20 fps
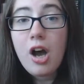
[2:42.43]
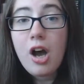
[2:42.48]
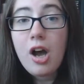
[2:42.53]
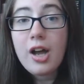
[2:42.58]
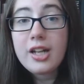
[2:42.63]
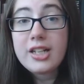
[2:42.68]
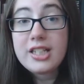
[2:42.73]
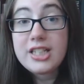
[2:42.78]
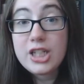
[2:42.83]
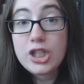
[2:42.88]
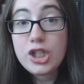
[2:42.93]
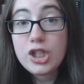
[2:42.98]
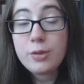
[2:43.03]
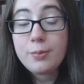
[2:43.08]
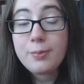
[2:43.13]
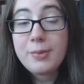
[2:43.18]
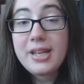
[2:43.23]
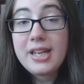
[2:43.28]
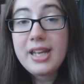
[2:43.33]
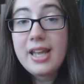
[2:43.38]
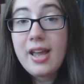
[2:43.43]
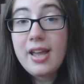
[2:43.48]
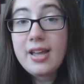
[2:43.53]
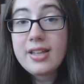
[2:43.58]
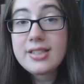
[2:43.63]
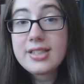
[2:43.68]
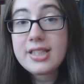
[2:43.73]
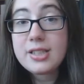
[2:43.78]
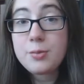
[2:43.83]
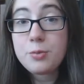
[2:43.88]
on digital
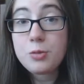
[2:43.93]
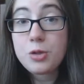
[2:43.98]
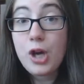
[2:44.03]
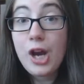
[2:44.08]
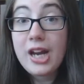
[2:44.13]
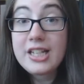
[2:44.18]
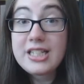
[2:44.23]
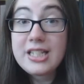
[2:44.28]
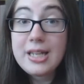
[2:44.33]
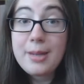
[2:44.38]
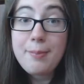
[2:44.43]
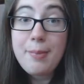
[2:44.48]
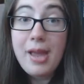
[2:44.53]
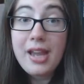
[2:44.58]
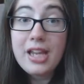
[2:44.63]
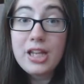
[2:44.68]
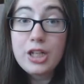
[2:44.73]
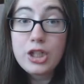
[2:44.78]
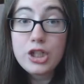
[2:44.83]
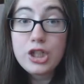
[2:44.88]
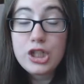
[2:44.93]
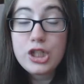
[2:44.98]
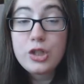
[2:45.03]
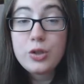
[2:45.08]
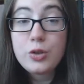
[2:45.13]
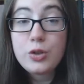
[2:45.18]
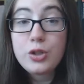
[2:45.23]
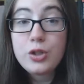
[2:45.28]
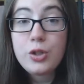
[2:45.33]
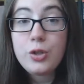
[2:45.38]
media since I'm trying to get back into
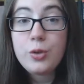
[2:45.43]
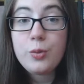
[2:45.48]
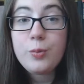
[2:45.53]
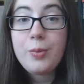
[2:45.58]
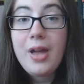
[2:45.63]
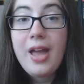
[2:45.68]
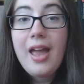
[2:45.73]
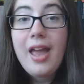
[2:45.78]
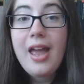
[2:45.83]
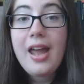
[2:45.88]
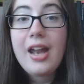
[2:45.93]
YouTube,